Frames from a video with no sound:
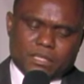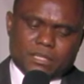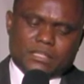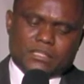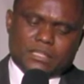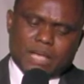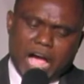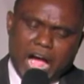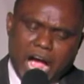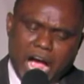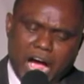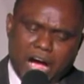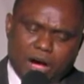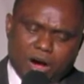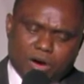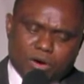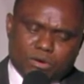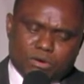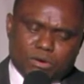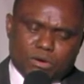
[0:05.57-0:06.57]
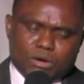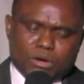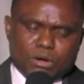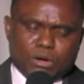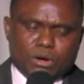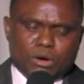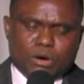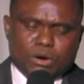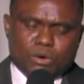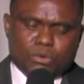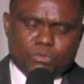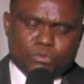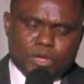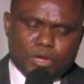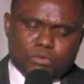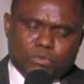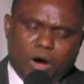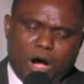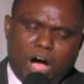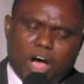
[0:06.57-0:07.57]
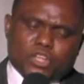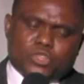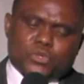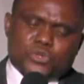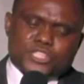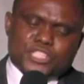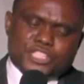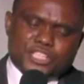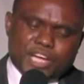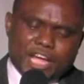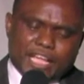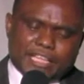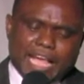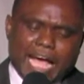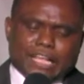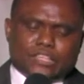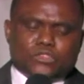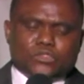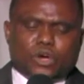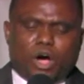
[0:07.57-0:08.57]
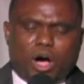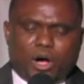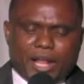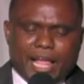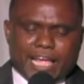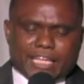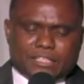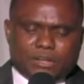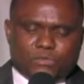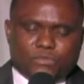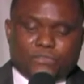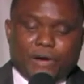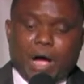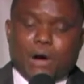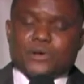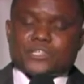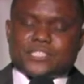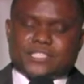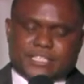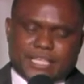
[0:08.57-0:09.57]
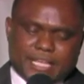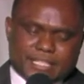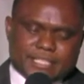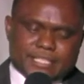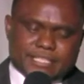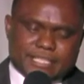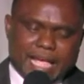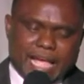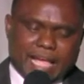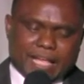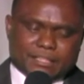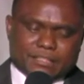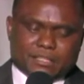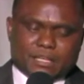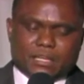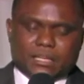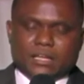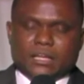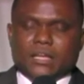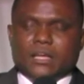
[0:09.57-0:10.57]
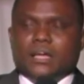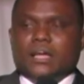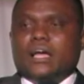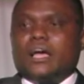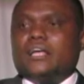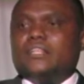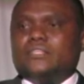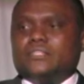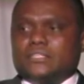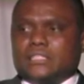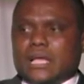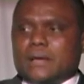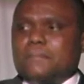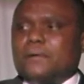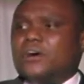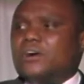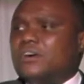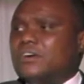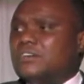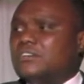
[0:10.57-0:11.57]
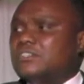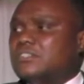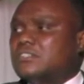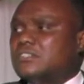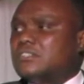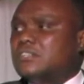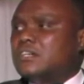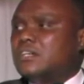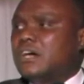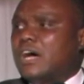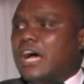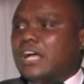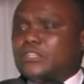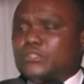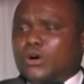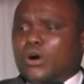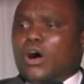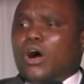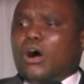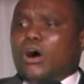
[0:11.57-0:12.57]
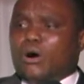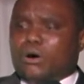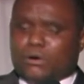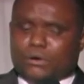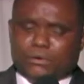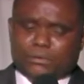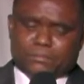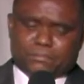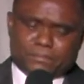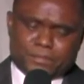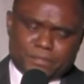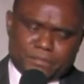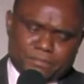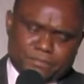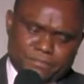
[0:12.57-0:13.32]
Now, we want to share that knowledge with our citizens and neighbors at home.